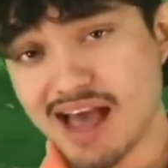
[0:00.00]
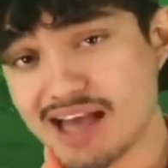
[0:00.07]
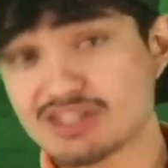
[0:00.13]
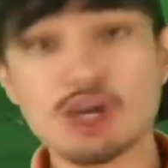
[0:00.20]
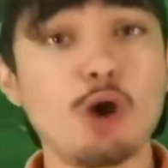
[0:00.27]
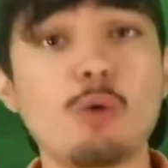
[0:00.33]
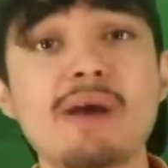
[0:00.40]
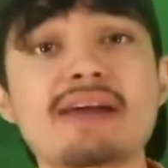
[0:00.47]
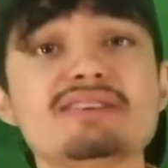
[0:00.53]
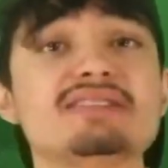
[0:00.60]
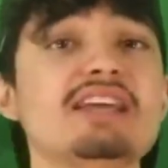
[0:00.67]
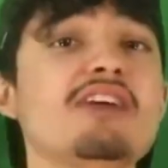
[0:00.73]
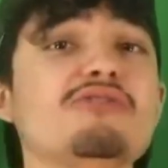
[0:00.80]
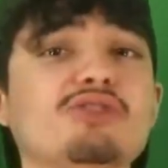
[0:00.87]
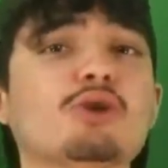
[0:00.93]
As always,
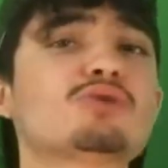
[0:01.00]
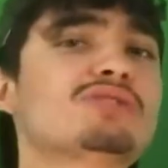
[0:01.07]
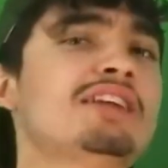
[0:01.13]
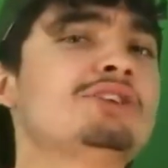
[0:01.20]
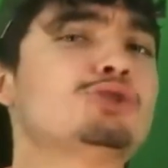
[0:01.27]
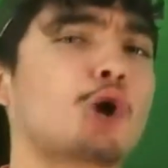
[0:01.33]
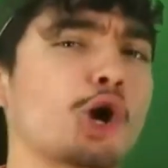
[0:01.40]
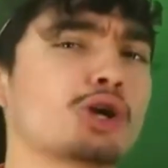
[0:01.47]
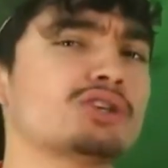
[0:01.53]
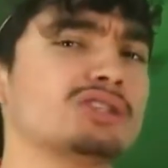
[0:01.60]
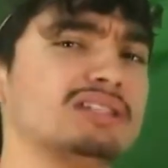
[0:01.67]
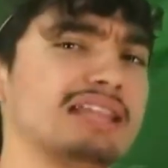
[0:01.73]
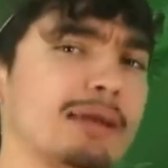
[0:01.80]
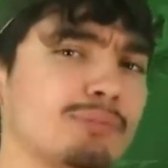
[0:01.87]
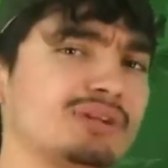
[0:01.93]
if there's a dark
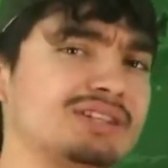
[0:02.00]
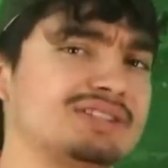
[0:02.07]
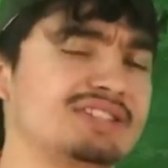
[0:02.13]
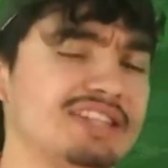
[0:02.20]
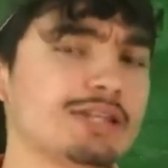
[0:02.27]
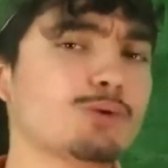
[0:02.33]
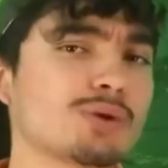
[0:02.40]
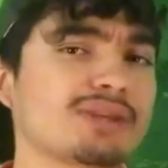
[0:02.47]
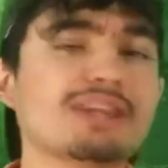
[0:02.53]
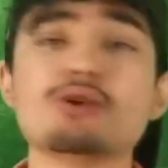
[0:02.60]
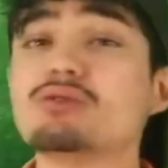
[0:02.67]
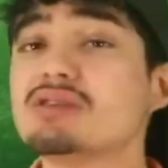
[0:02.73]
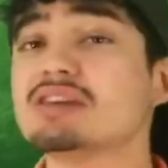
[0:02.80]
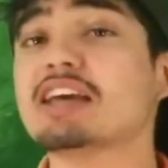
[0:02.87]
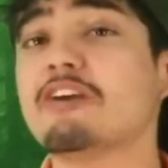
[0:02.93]
celebrity secret that
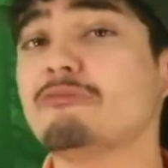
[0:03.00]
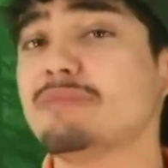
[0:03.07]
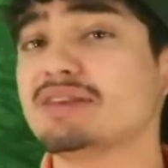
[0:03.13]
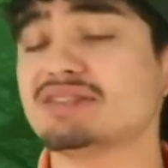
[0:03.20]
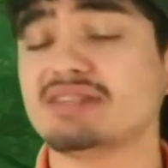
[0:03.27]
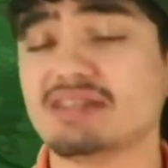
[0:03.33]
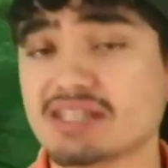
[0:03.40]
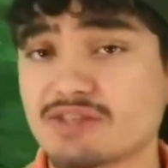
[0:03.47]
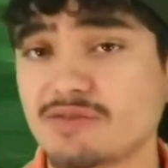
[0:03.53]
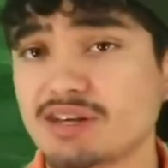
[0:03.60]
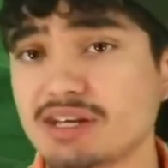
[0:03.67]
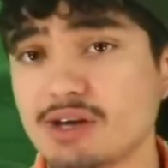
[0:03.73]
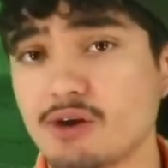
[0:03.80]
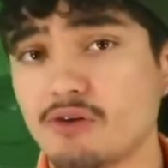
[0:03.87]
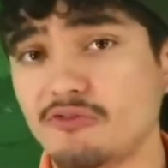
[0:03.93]
you think I've missed in this
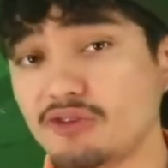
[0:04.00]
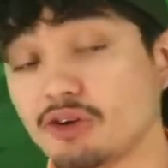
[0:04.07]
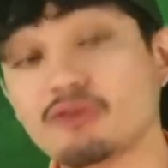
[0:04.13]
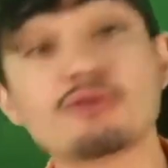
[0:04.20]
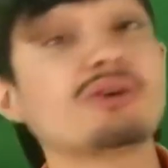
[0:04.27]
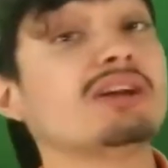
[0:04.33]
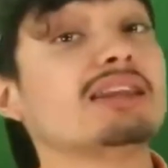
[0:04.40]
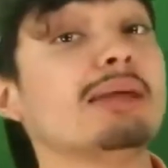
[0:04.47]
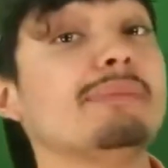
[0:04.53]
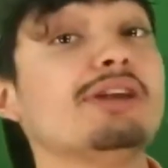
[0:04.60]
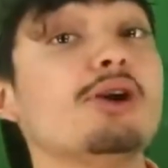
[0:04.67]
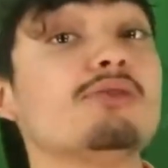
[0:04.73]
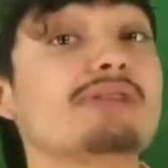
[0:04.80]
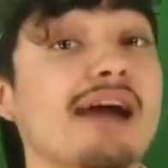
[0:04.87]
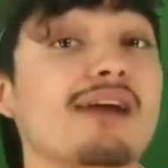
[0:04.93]
video, feel free to let me
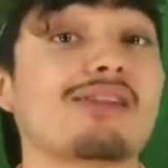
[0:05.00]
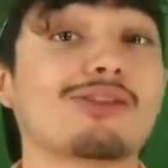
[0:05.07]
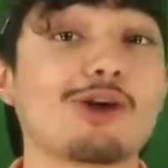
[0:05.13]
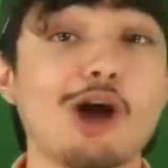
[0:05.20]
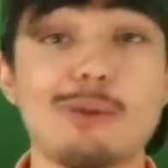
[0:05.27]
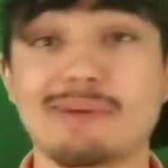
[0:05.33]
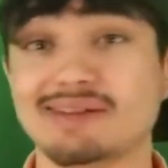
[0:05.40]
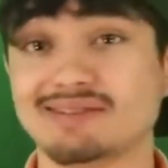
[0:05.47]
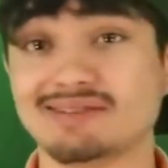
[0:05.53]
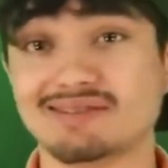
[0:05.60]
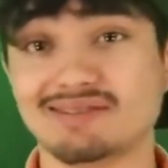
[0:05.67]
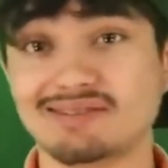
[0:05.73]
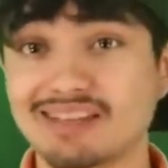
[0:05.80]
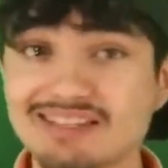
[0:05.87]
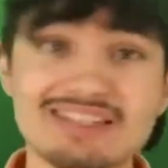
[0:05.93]
know down in the
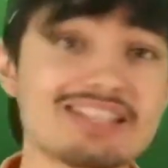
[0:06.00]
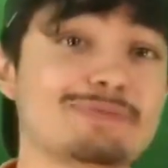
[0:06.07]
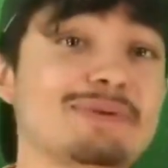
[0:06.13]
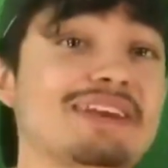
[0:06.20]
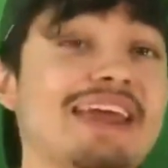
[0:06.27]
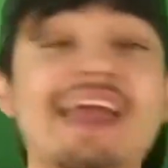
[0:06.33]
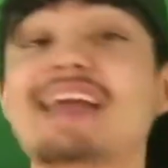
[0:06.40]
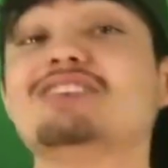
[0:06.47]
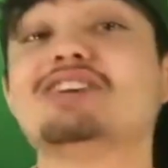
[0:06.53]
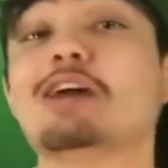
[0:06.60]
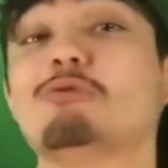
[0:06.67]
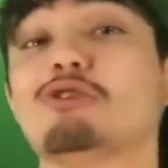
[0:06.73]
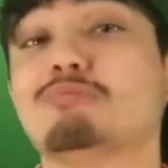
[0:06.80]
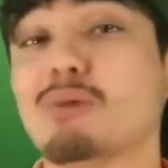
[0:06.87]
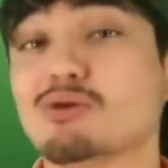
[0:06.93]
comments. This has been
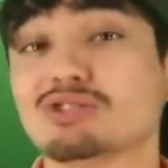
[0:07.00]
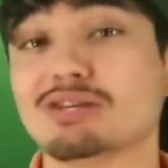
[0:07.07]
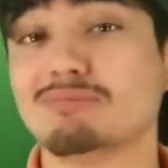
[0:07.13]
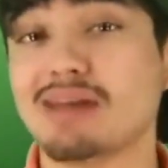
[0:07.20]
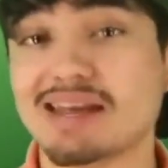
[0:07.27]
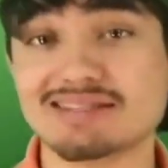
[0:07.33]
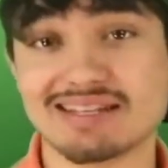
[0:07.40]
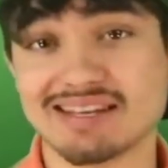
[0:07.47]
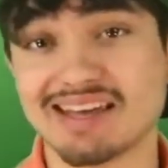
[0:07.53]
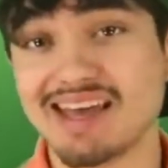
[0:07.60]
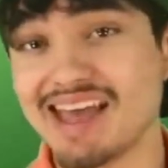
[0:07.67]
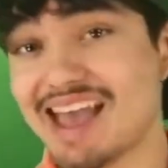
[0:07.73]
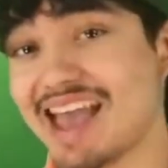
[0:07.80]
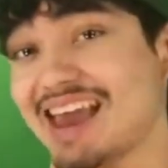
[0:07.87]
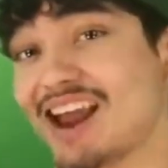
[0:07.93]
AJ with Most Amazing,
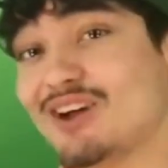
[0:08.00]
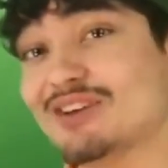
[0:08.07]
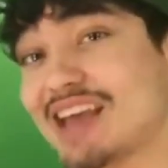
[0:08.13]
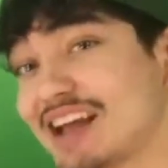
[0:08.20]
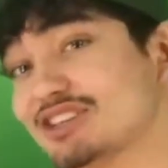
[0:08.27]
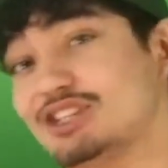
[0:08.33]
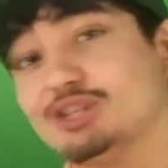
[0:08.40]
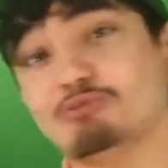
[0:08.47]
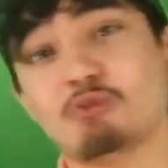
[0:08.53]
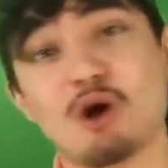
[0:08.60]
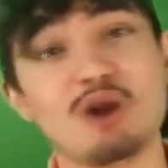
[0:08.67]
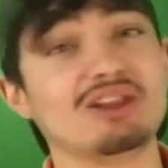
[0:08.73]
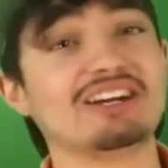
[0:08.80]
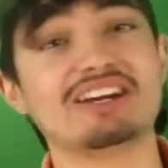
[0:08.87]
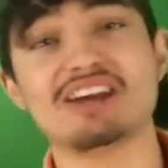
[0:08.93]
and I'll catch you
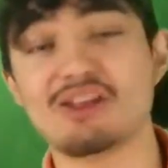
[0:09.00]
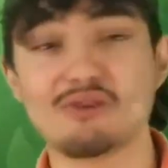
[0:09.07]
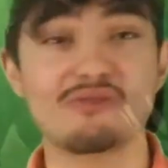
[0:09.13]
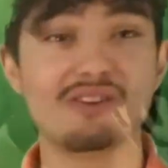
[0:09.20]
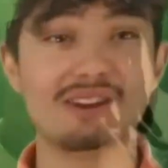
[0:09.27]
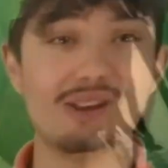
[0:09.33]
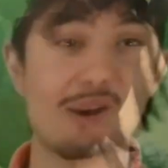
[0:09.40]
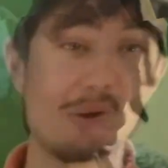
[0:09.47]
all in another video.